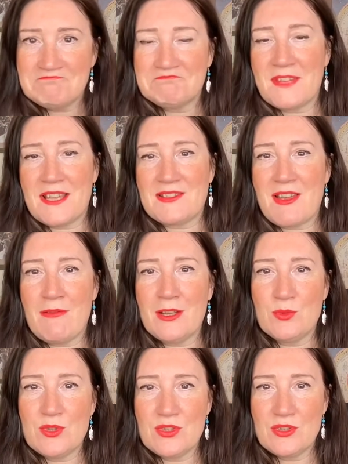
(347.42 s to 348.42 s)
That's how
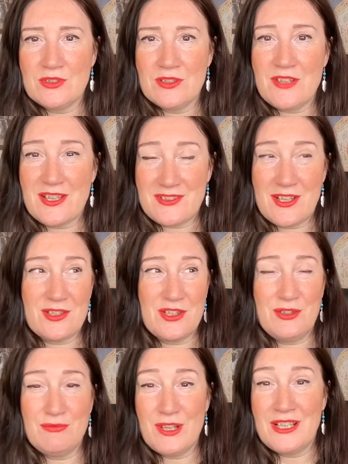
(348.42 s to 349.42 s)
it was done. That's
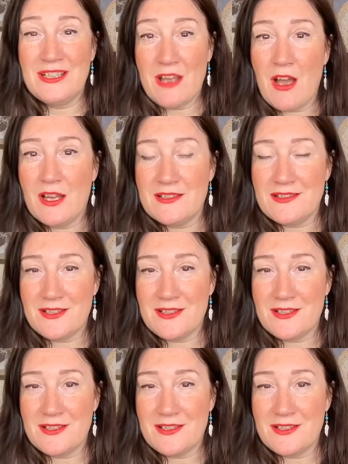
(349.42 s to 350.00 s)
actually really nice,